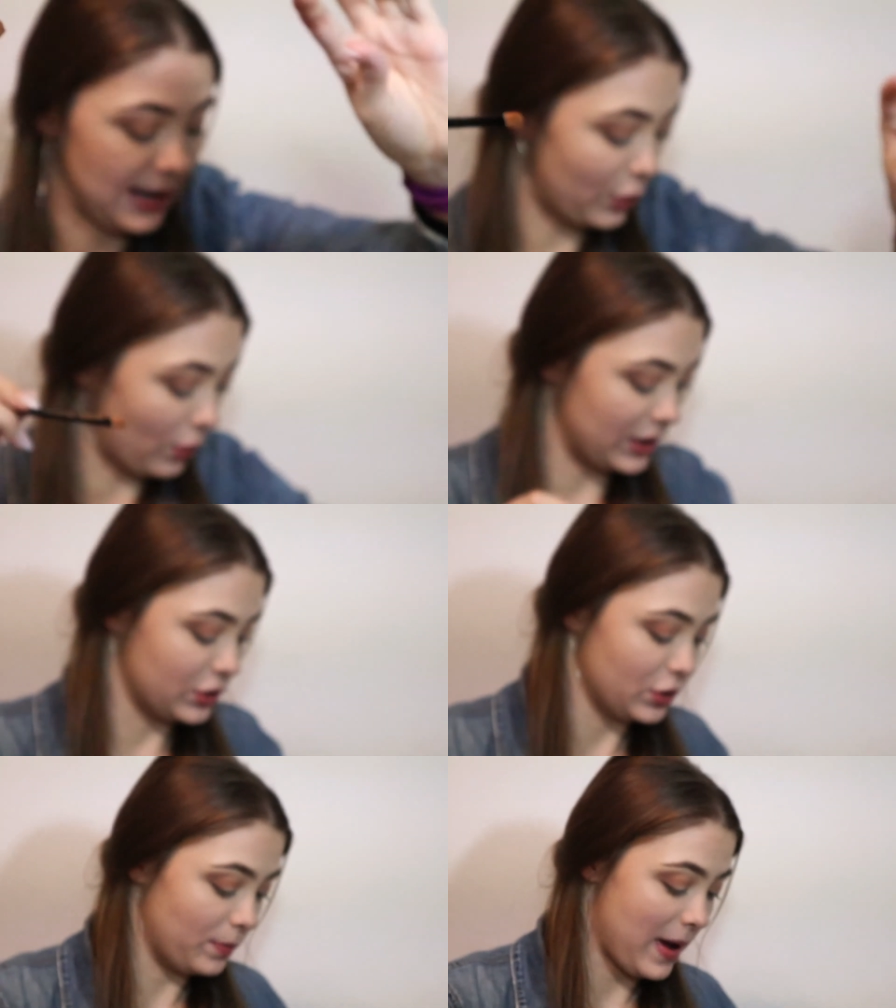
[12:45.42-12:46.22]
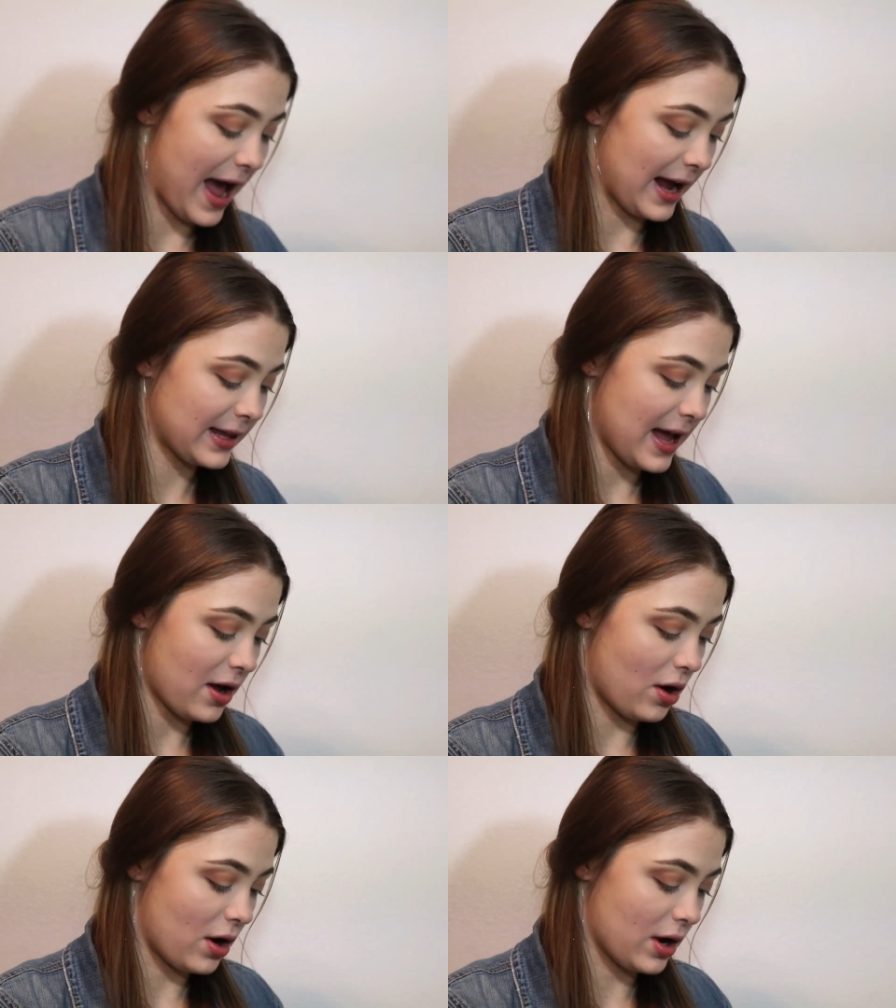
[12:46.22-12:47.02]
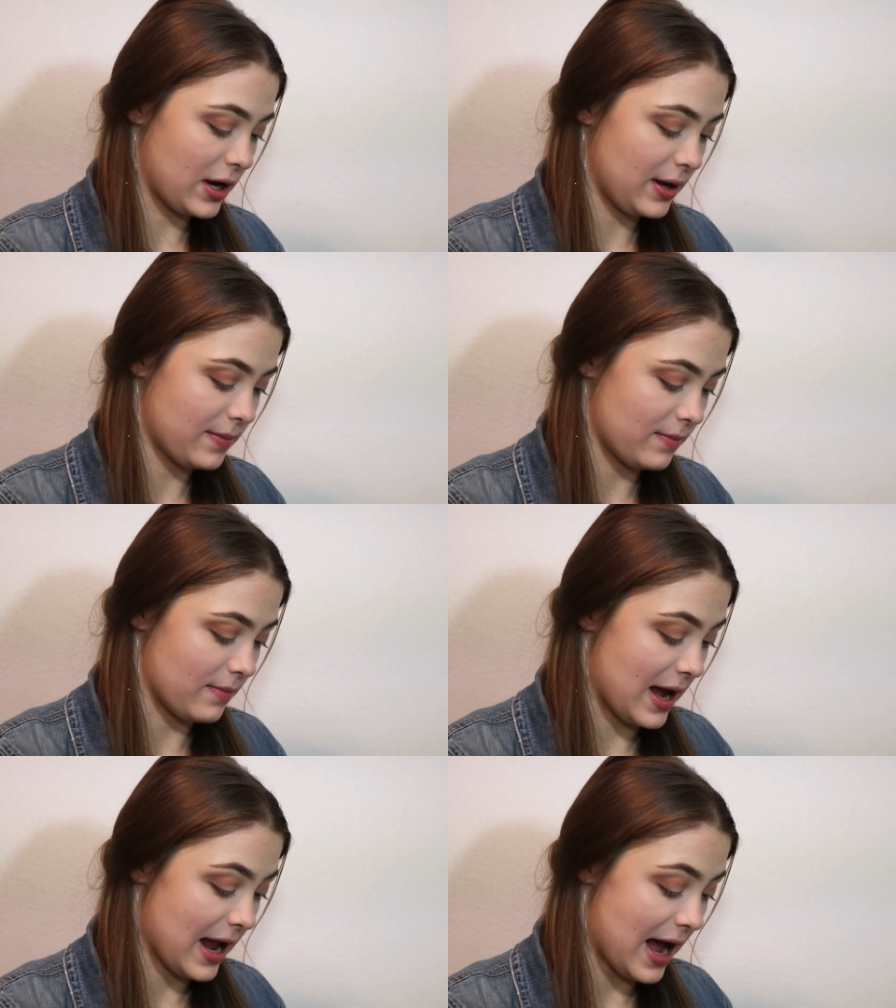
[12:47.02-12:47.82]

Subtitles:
I'm going to pack that on my